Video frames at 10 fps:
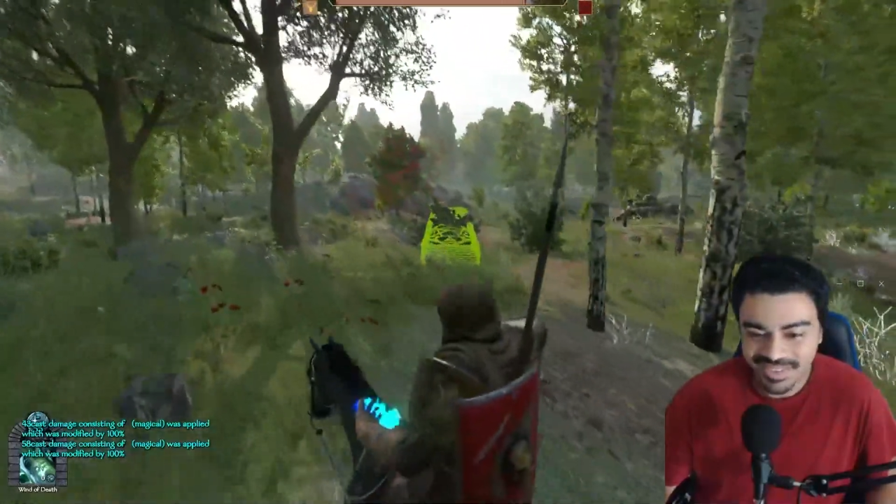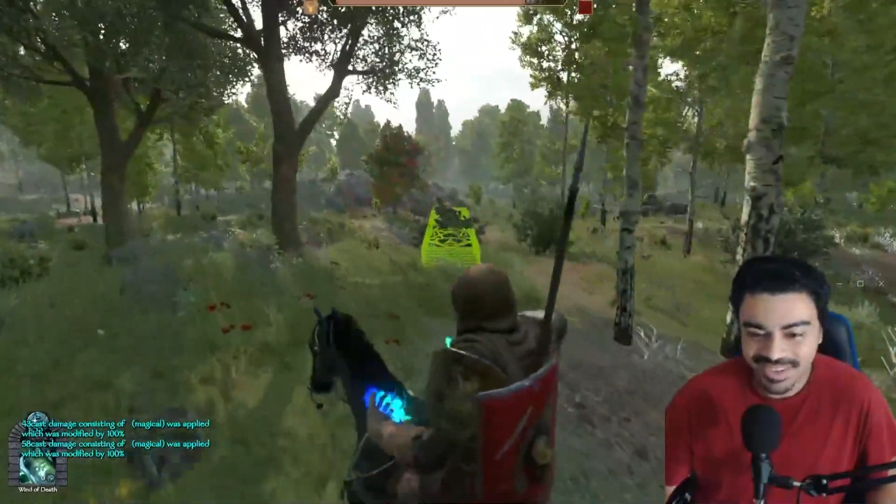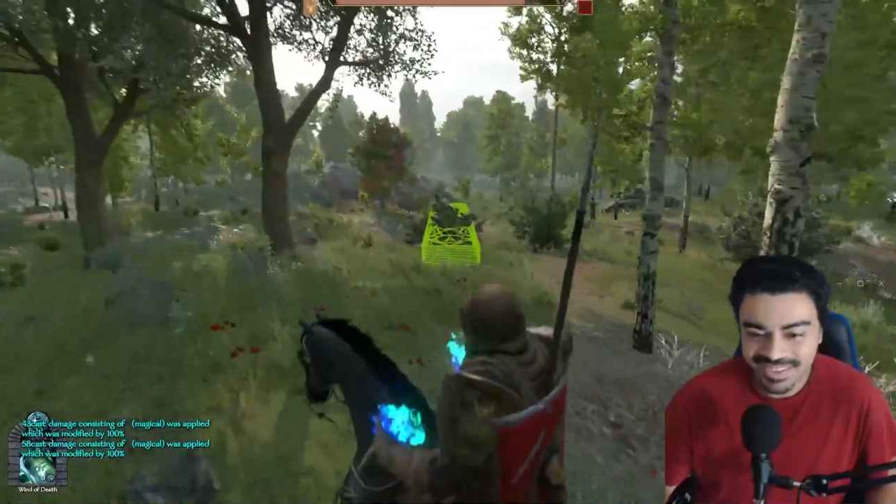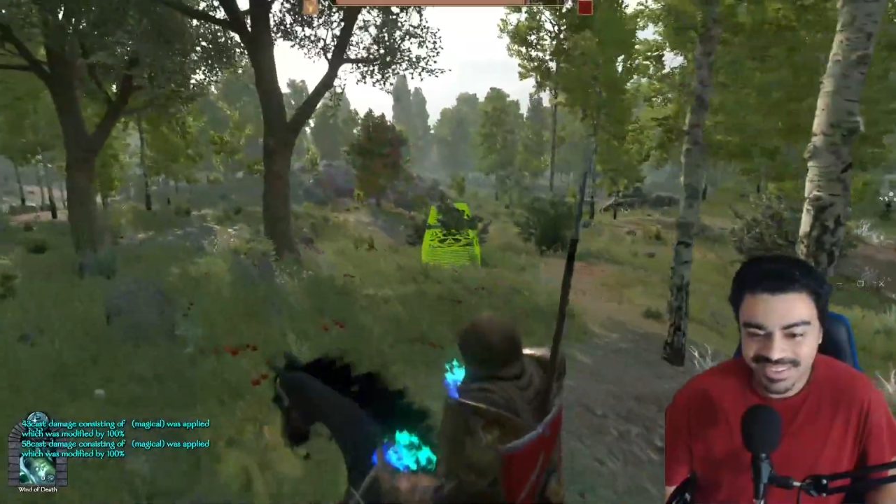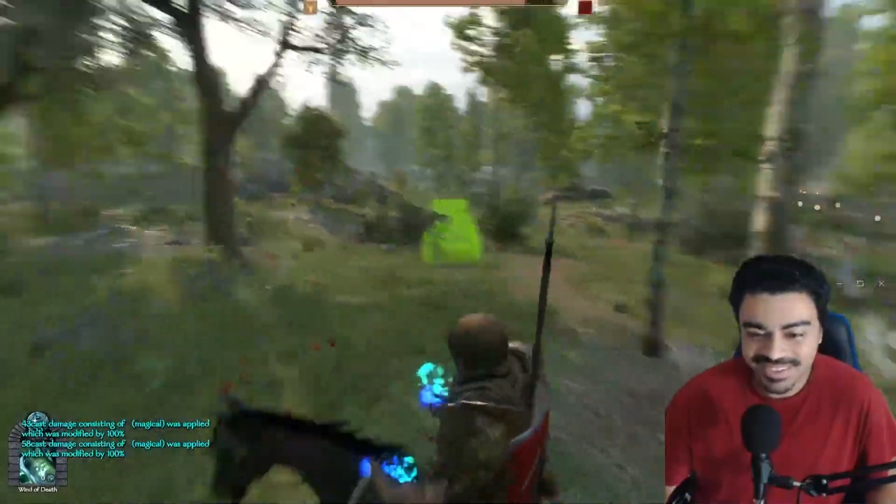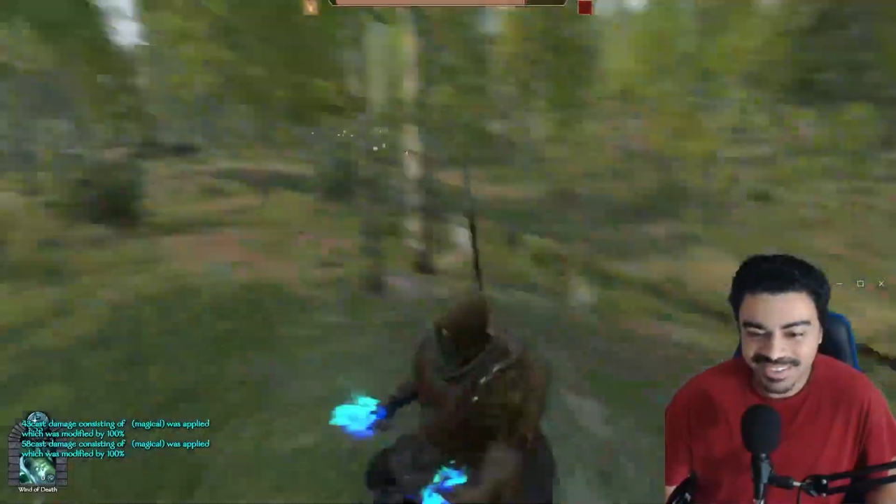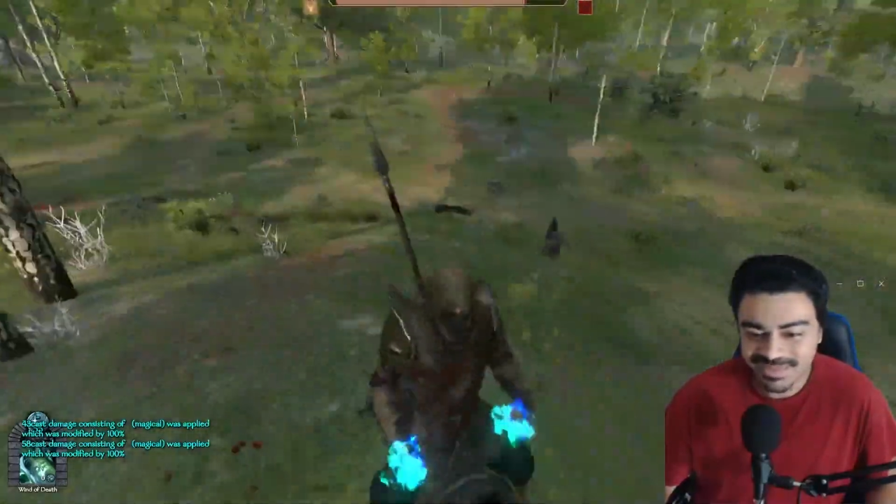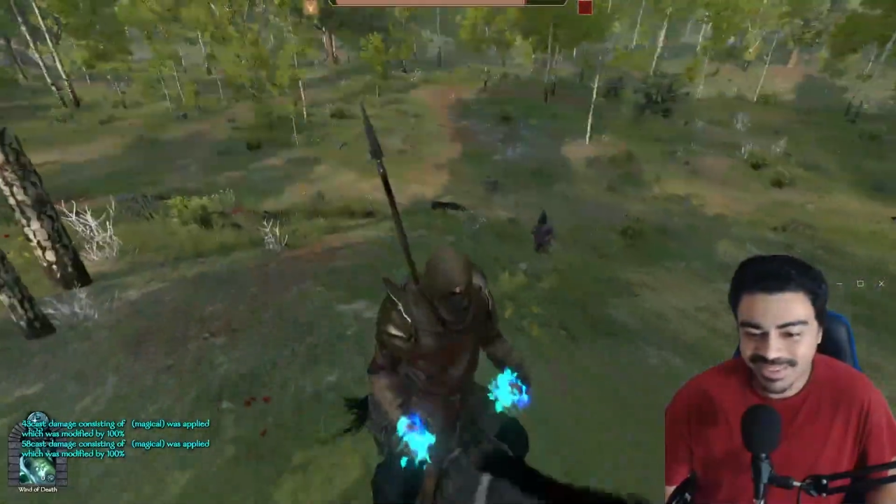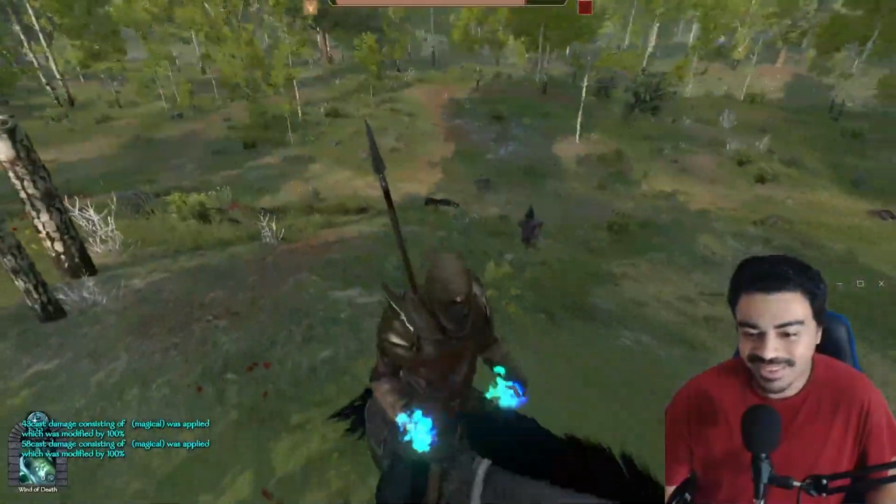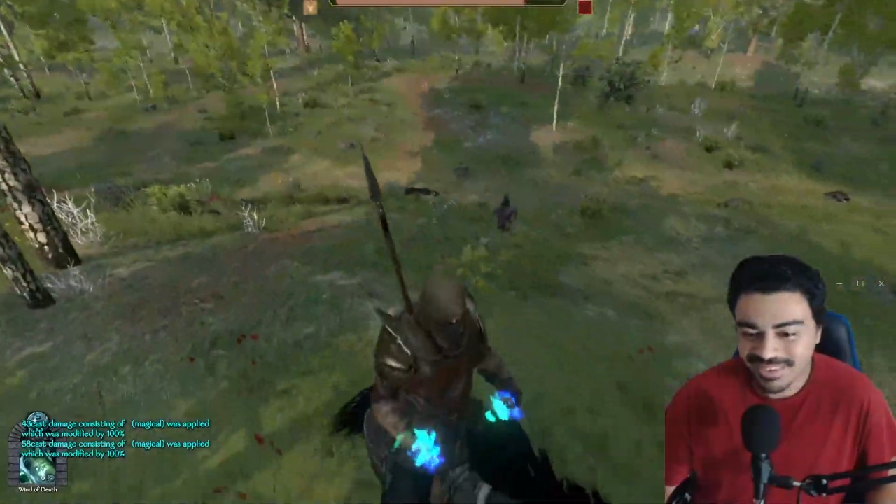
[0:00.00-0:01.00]
look, it just
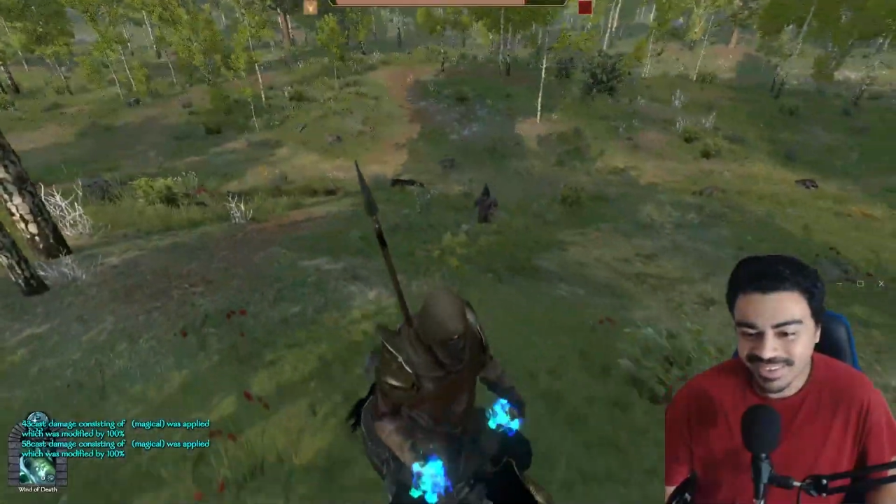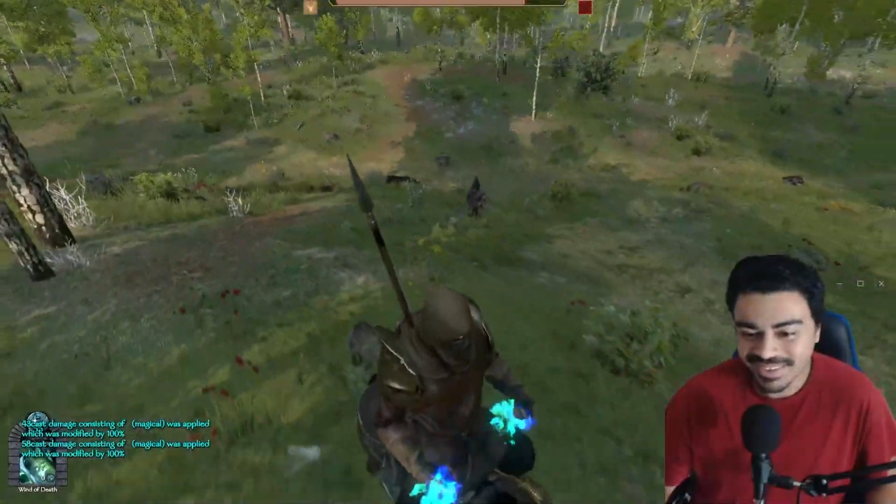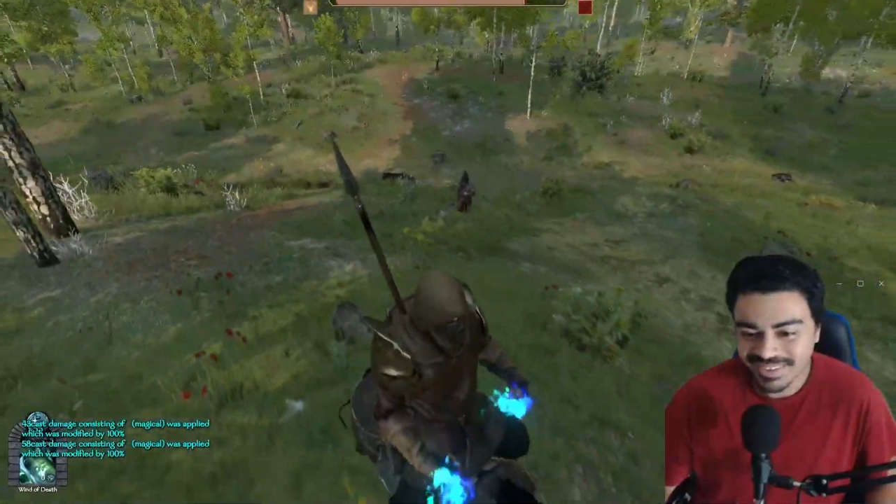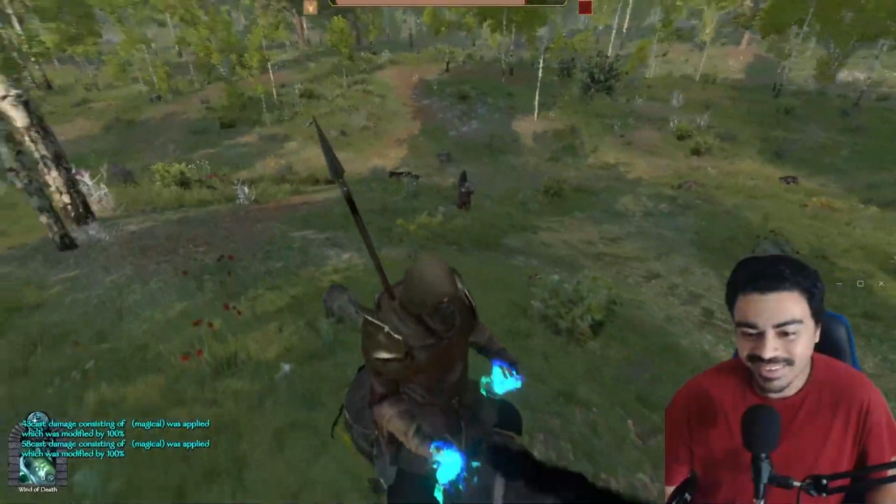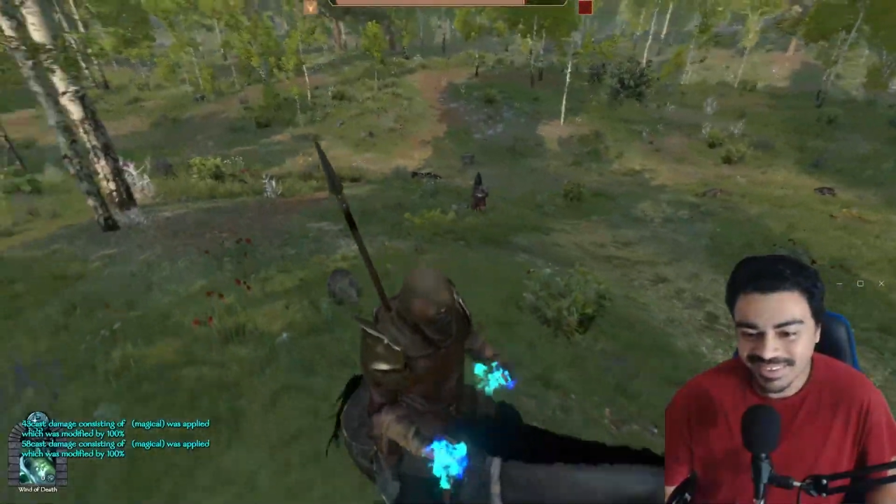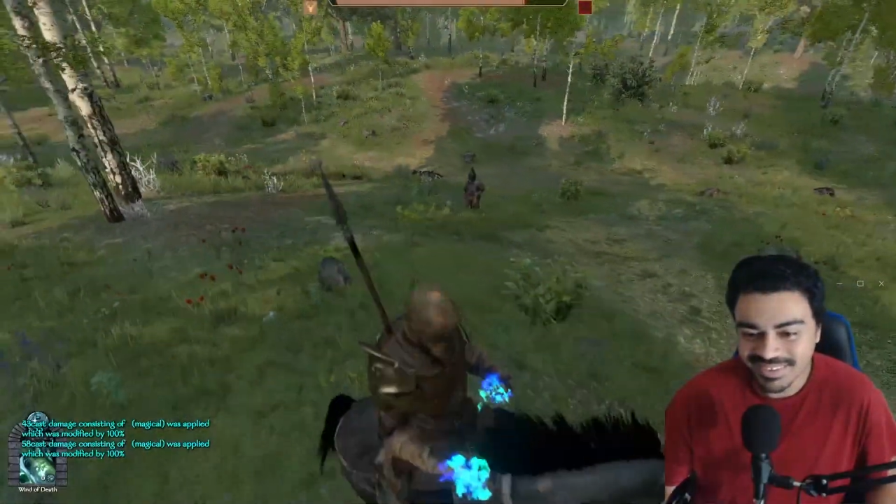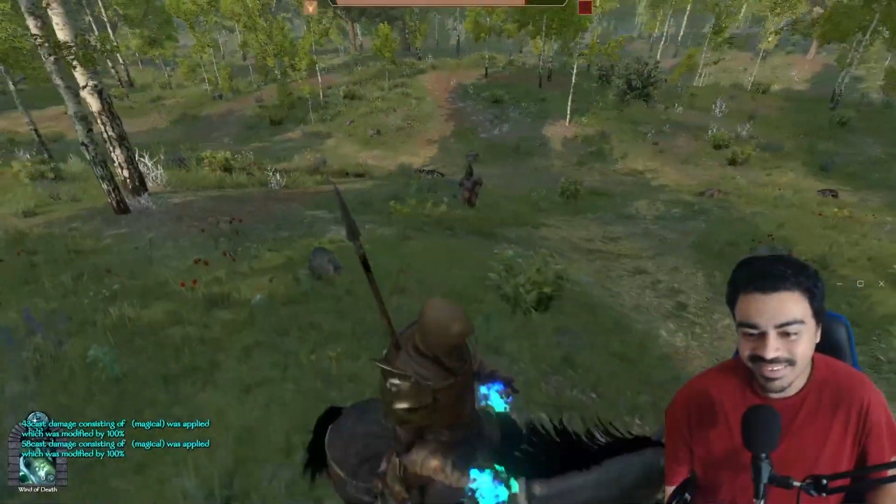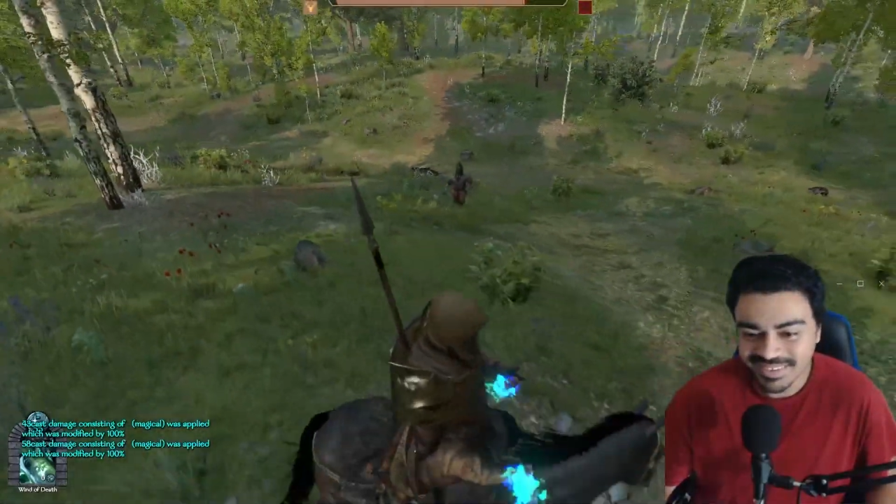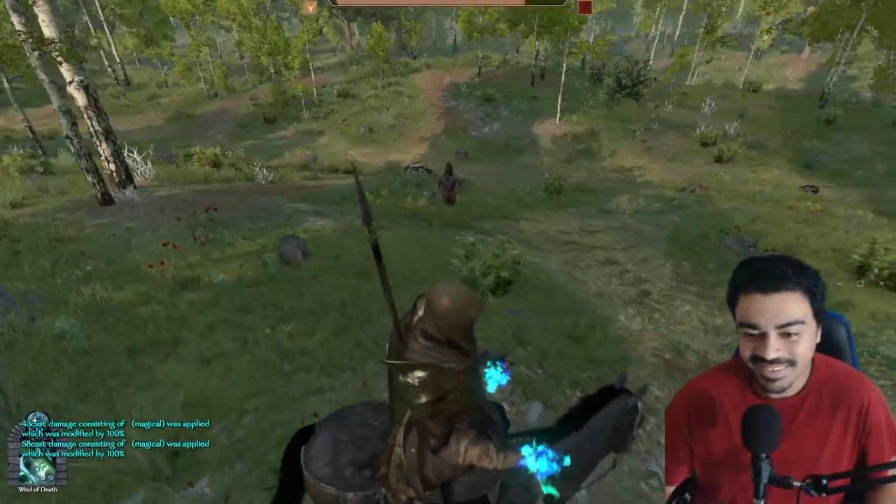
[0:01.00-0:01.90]
keeps going and going and going.